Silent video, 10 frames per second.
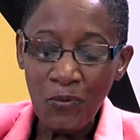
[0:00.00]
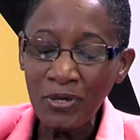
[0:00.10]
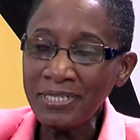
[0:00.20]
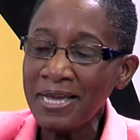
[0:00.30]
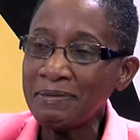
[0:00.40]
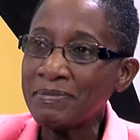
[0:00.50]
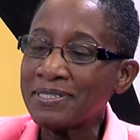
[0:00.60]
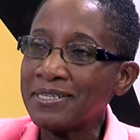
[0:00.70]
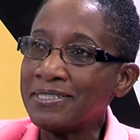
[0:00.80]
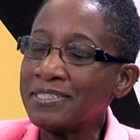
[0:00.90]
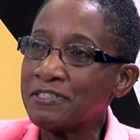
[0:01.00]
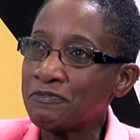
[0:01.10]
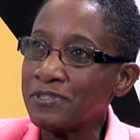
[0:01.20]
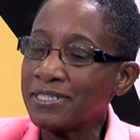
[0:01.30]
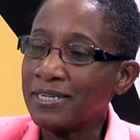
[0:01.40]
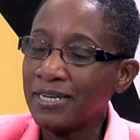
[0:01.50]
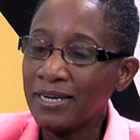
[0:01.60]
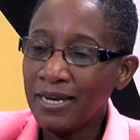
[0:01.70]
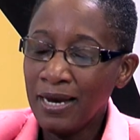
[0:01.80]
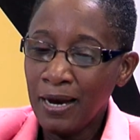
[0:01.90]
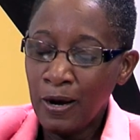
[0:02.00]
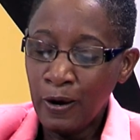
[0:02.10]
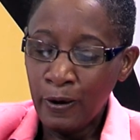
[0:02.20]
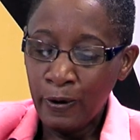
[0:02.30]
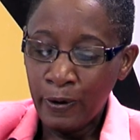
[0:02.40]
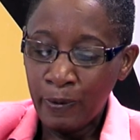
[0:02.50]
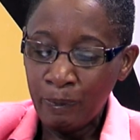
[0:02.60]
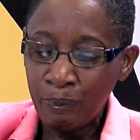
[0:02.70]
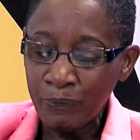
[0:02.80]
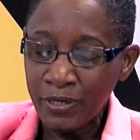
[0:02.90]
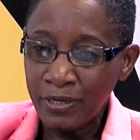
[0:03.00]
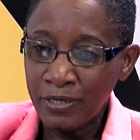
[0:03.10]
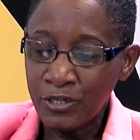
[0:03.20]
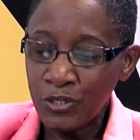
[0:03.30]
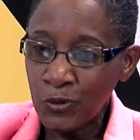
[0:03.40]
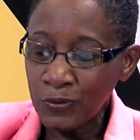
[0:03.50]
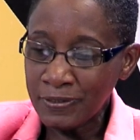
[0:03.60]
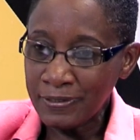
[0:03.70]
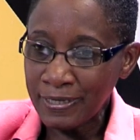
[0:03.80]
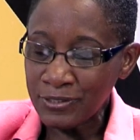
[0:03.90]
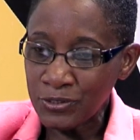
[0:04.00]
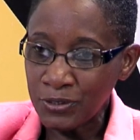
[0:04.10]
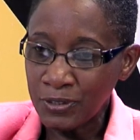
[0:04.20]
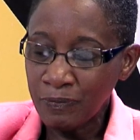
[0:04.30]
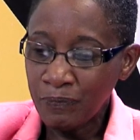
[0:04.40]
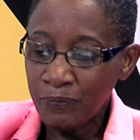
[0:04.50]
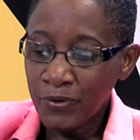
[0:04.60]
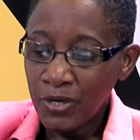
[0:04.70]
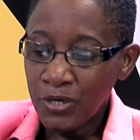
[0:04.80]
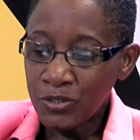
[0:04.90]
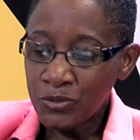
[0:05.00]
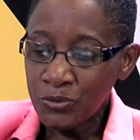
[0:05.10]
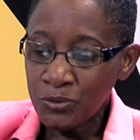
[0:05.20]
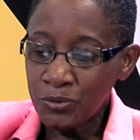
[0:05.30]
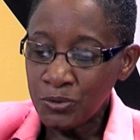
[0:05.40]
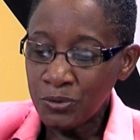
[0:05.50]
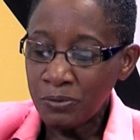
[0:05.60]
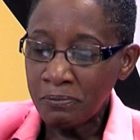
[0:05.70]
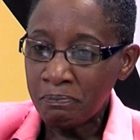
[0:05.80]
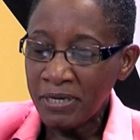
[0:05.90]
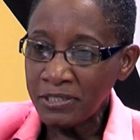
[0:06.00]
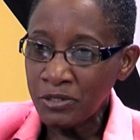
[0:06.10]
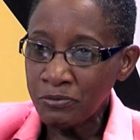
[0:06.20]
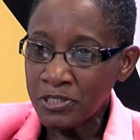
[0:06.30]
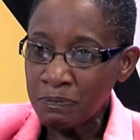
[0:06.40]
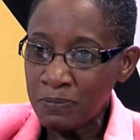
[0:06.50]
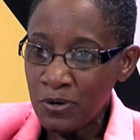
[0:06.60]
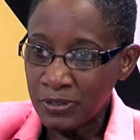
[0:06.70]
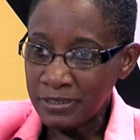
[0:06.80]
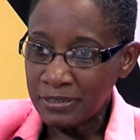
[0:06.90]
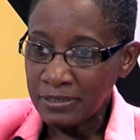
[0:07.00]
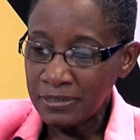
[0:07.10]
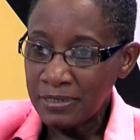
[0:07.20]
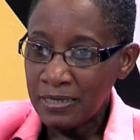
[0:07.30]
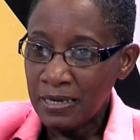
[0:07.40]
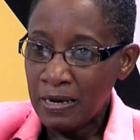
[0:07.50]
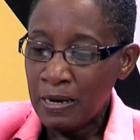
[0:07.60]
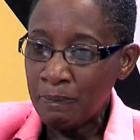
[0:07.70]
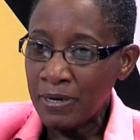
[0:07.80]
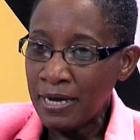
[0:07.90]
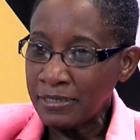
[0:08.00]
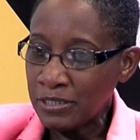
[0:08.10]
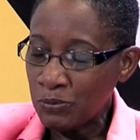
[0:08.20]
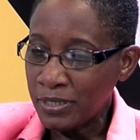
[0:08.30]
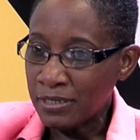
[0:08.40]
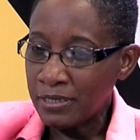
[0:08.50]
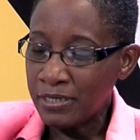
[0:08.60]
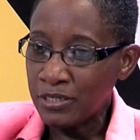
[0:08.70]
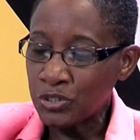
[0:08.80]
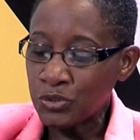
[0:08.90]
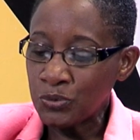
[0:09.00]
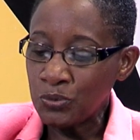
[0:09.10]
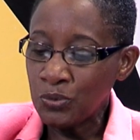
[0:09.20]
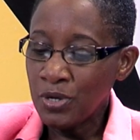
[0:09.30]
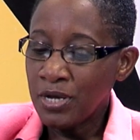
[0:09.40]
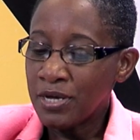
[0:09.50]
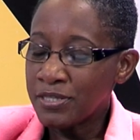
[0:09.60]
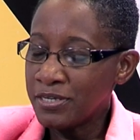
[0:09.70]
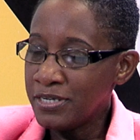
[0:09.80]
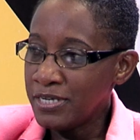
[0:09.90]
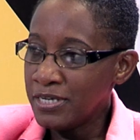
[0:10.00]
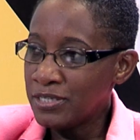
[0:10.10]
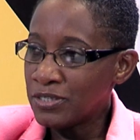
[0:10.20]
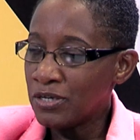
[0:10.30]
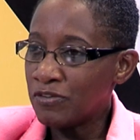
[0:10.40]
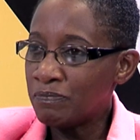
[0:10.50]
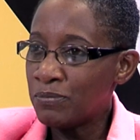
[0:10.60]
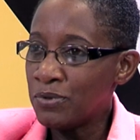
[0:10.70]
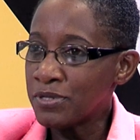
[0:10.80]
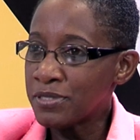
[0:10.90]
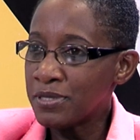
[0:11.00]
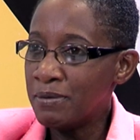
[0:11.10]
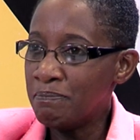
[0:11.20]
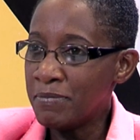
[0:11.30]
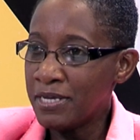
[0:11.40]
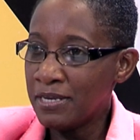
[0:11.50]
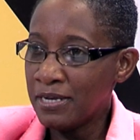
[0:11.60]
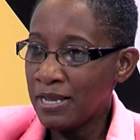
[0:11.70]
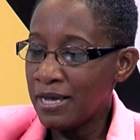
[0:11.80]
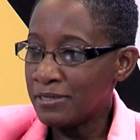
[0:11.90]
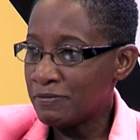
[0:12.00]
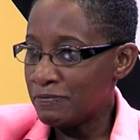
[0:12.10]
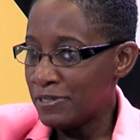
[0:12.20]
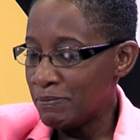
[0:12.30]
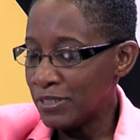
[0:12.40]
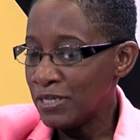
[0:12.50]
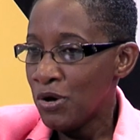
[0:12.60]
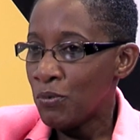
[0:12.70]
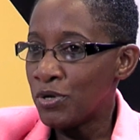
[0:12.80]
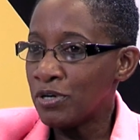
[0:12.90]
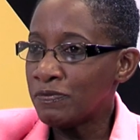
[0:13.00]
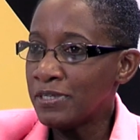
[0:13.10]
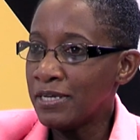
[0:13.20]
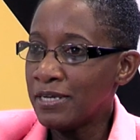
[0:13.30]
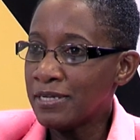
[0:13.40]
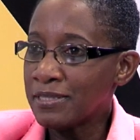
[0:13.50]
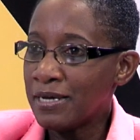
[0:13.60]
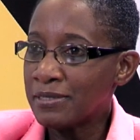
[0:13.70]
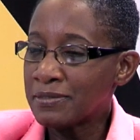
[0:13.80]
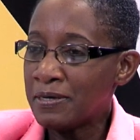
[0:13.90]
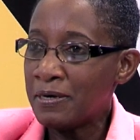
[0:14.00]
what can be done differently um, in your sector to better respond um, adequately to the needs of both male and female. We often hear that